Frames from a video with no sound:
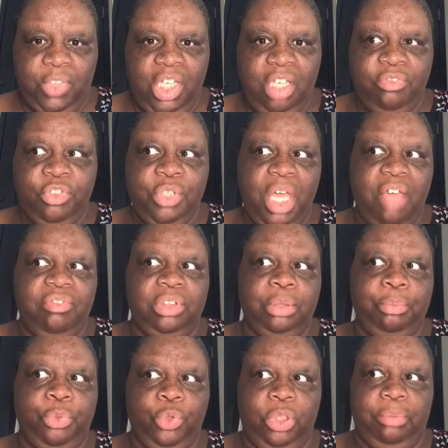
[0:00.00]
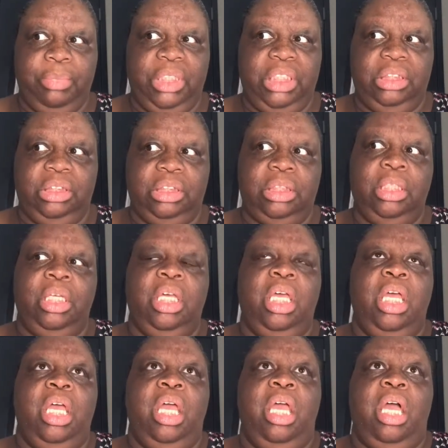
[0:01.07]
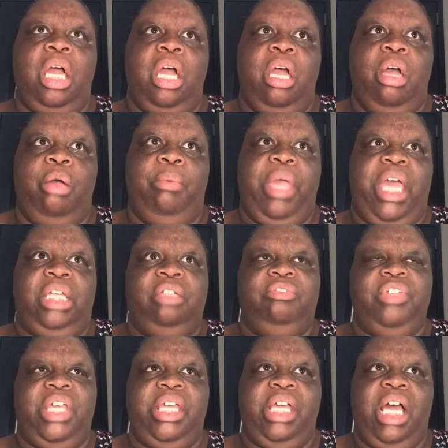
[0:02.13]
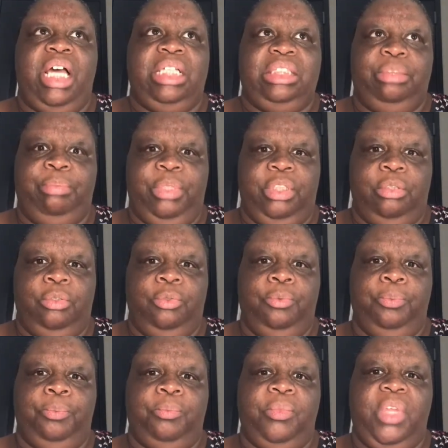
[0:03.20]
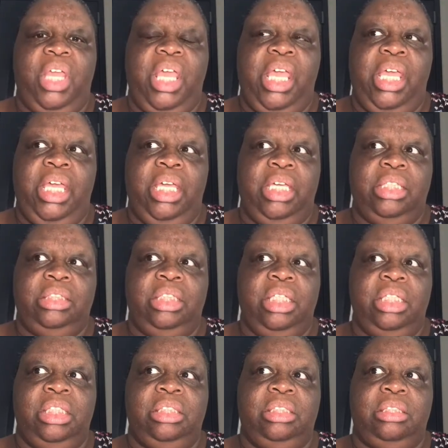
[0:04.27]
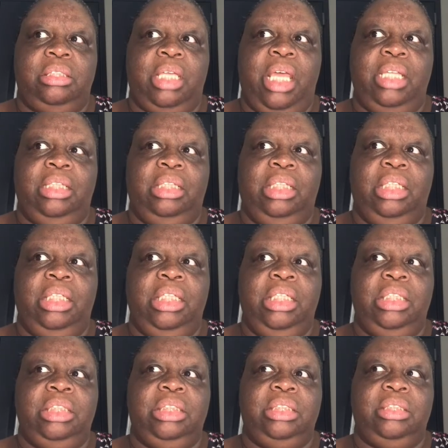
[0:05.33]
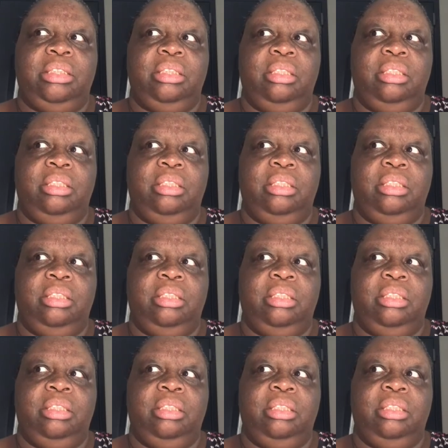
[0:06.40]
If you have an appointment at a VA hospital and it's at least